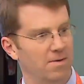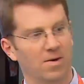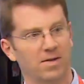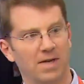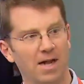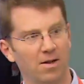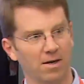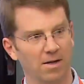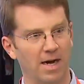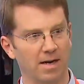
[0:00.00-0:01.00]
What does that
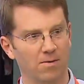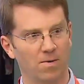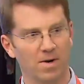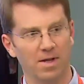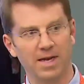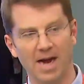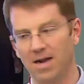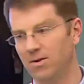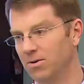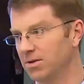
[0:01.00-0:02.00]
look like? Well, what are the
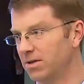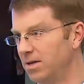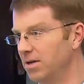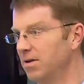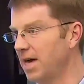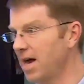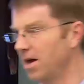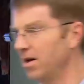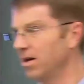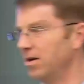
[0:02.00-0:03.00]
CAD tools to do
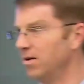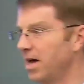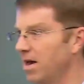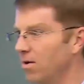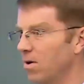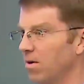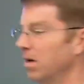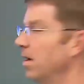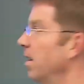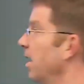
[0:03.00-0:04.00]
that? How are you going to do that?
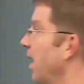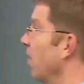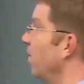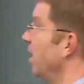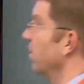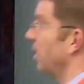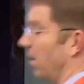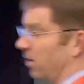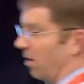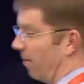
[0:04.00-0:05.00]
Or how do we use
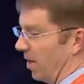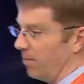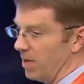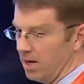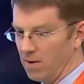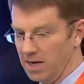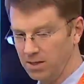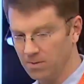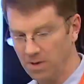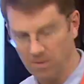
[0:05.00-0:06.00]
that? So, a big question.